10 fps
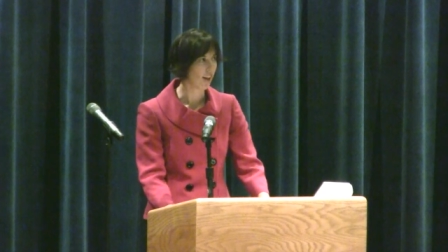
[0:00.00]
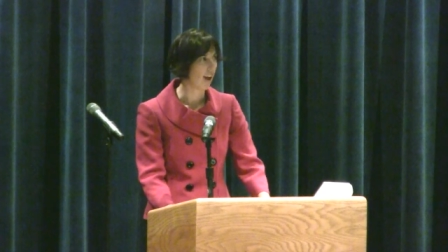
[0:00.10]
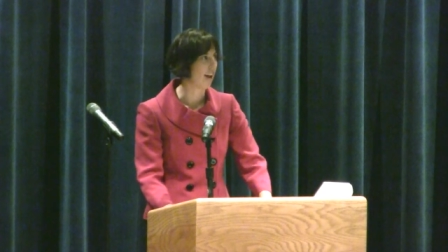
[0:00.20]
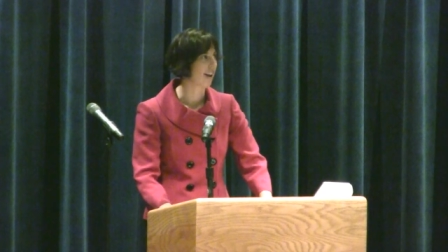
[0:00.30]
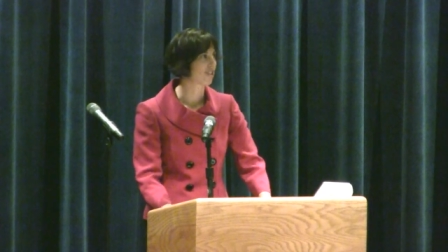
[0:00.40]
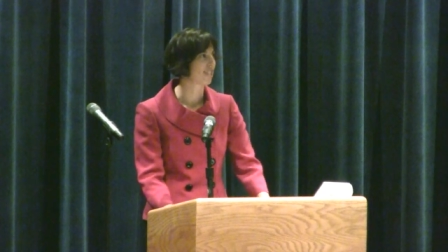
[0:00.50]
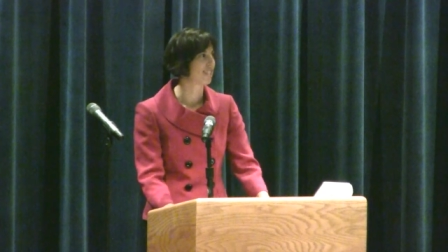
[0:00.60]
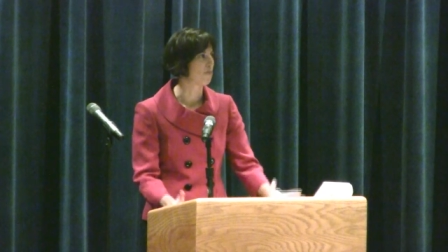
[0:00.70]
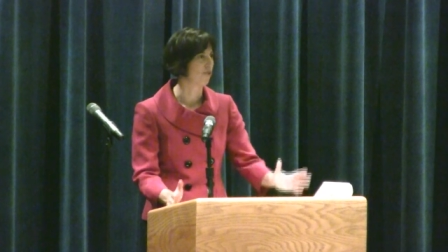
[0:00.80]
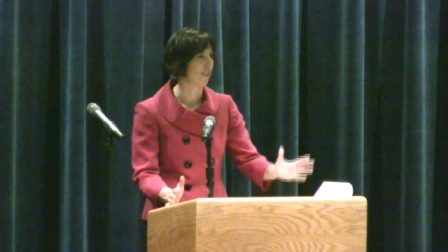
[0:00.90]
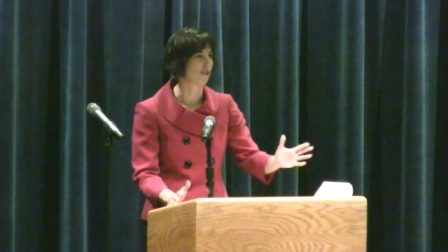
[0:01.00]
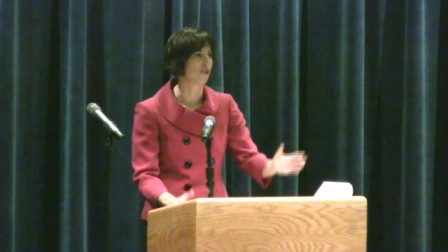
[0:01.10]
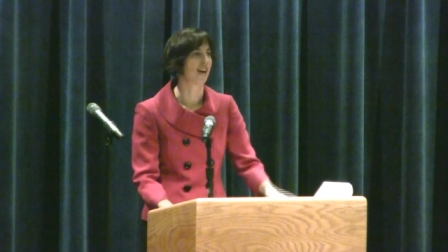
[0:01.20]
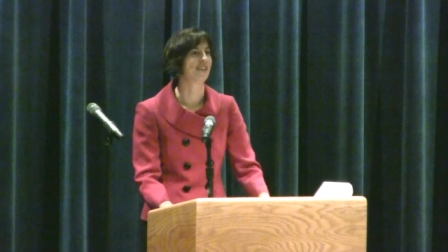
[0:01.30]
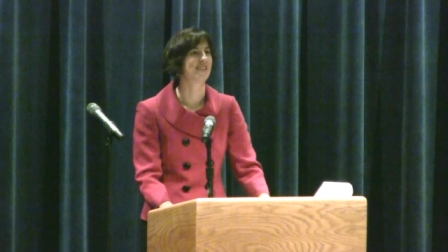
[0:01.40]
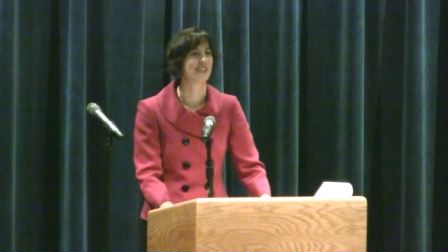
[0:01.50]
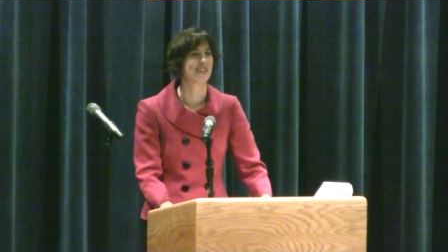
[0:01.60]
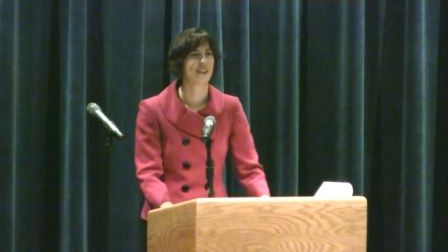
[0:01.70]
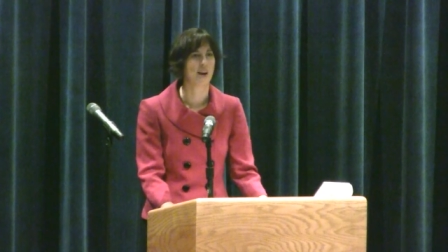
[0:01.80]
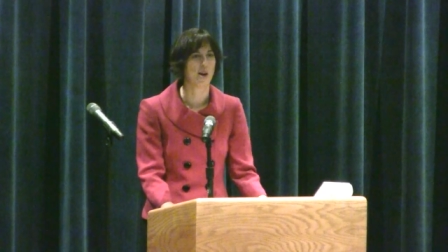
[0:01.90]
And I actually see Professor
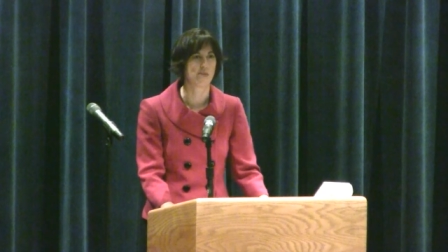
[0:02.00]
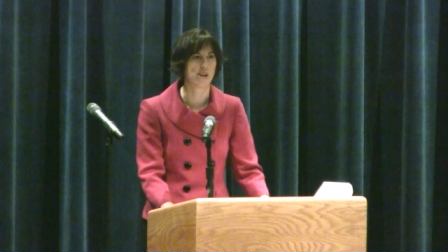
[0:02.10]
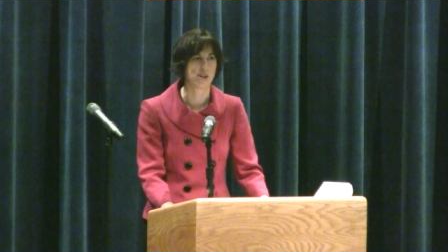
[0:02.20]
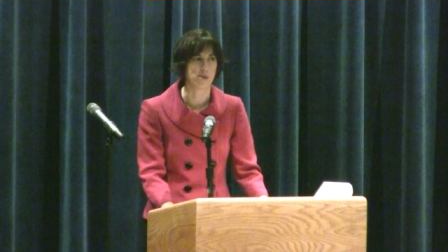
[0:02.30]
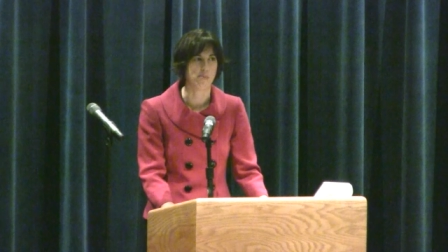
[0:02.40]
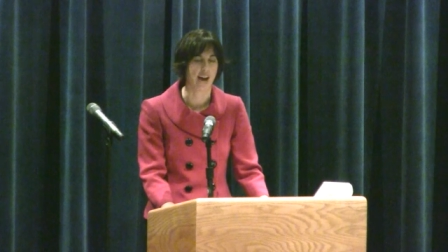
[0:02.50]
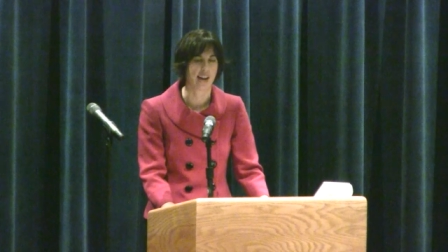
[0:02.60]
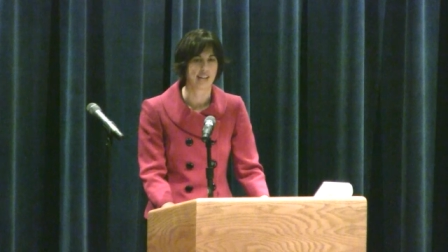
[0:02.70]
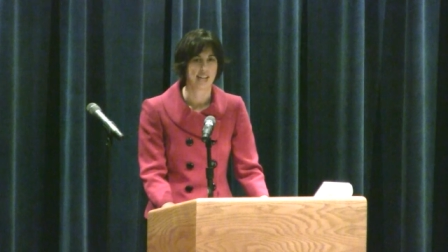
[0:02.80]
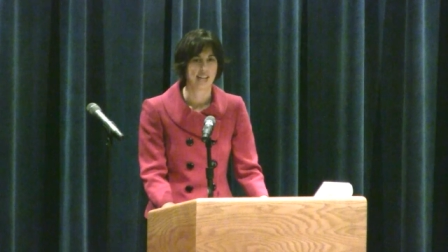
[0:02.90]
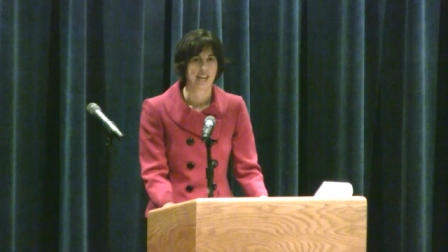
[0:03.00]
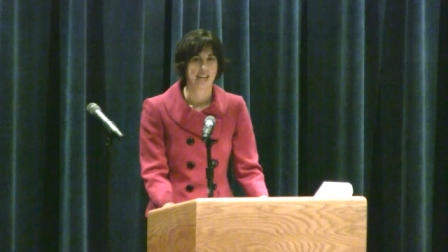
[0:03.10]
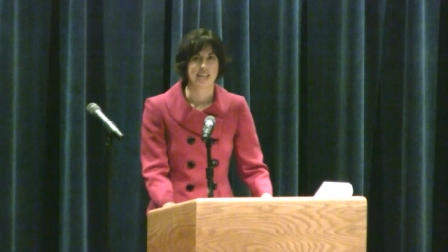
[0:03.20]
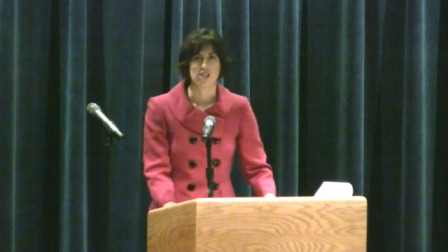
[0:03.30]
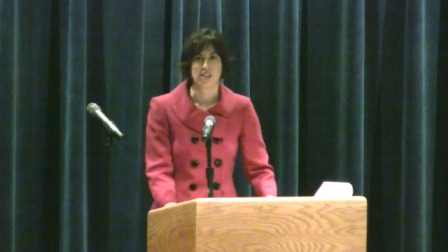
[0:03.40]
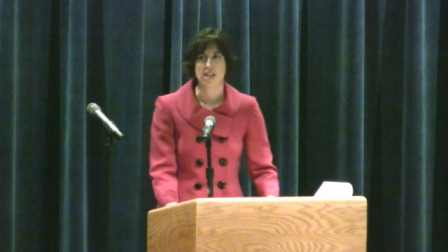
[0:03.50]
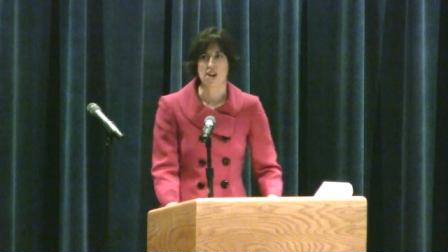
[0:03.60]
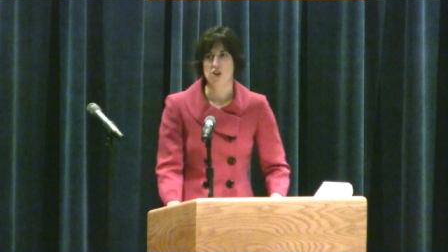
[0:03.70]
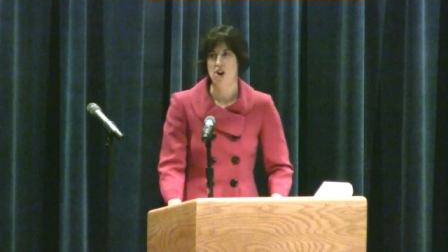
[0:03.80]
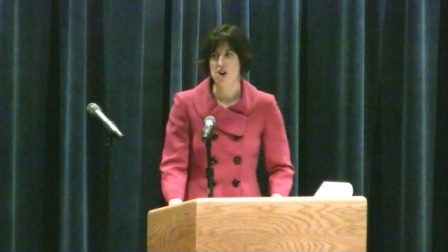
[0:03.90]
Nelson up there in the back. He taught the
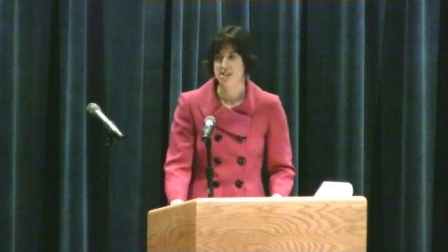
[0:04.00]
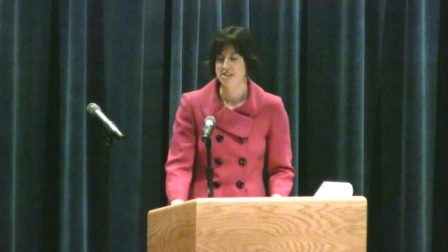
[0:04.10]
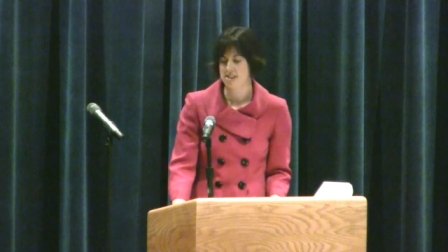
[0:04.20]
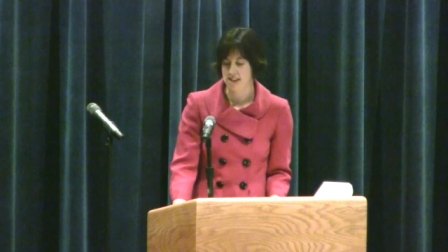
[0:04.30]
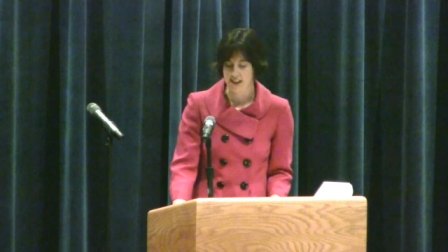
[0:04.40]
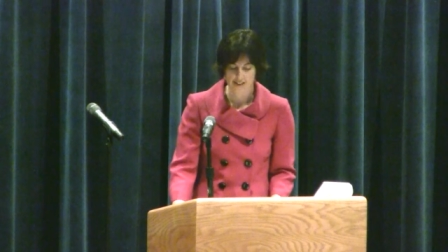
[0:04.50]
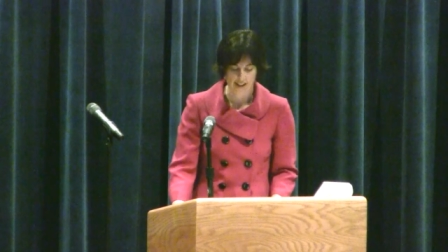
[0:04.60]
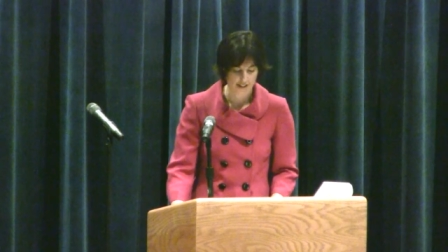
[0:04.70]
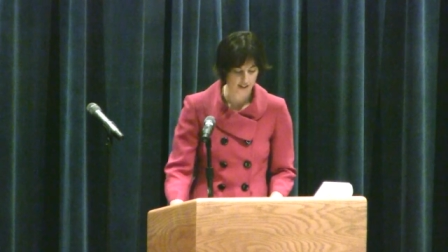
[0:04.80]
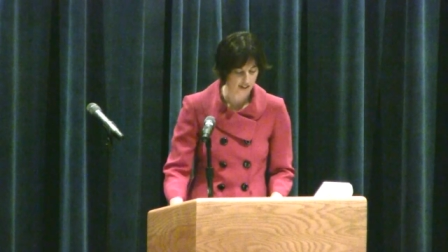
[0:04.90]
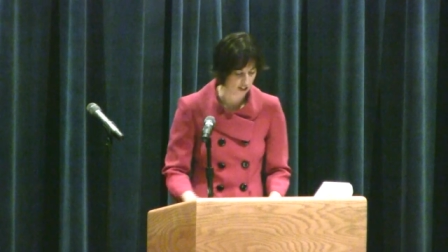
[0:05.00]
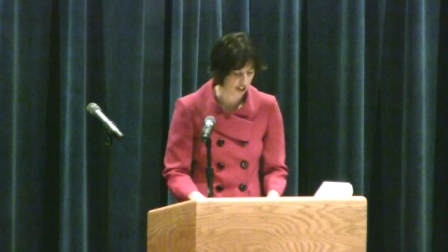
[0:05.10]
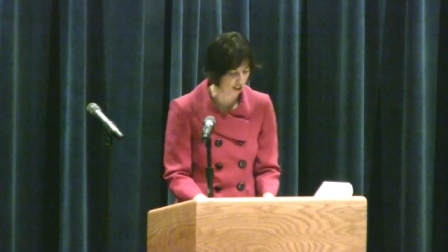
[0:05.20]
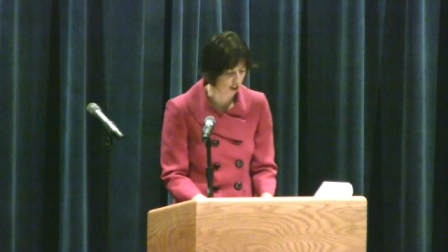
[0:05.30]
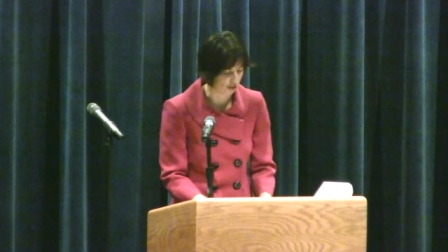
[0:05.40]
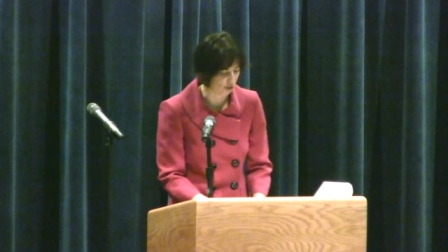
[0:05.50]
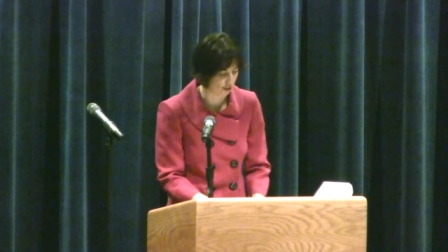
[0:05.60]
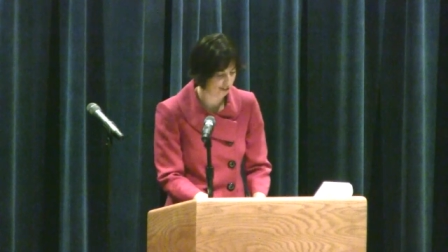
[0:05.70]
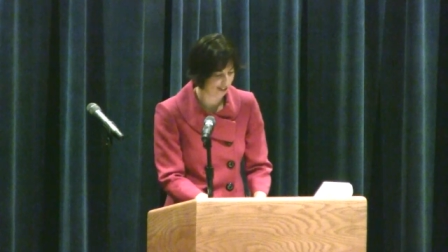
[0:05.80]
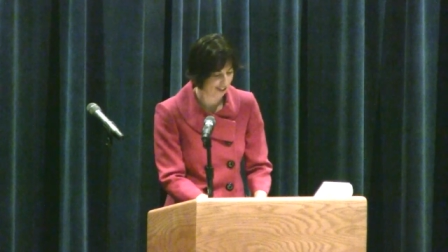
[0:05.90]
other hardest class I took in law school.